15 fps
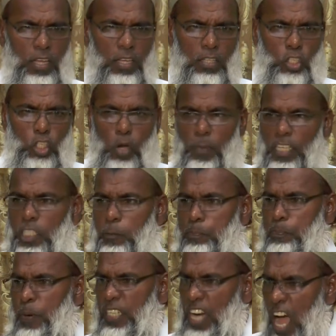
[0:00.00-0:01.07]
So much
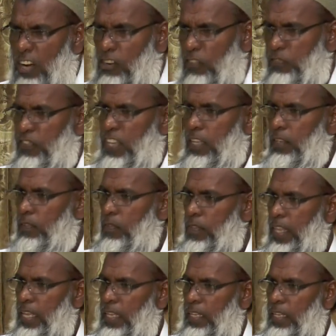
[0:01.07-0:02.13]
pornography.
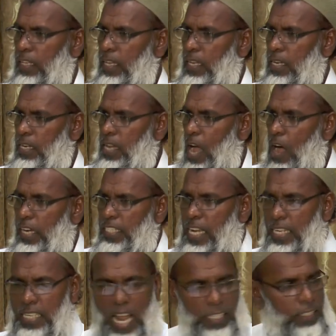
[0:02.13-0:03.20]
They are on the
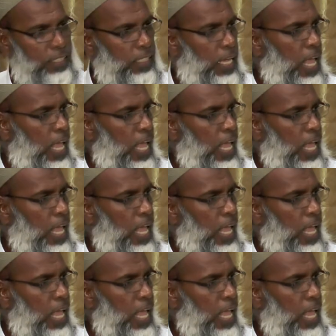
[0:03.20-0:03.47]
net